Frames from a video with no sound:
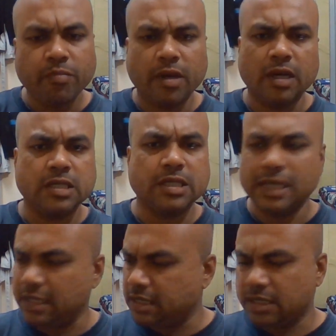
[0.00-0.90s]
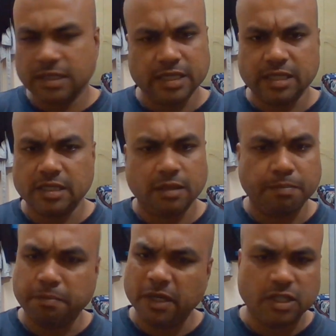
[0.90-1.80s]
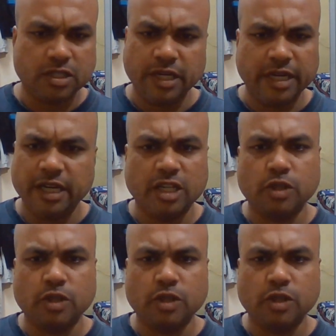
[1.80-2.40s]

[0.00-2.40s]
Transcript: because it needs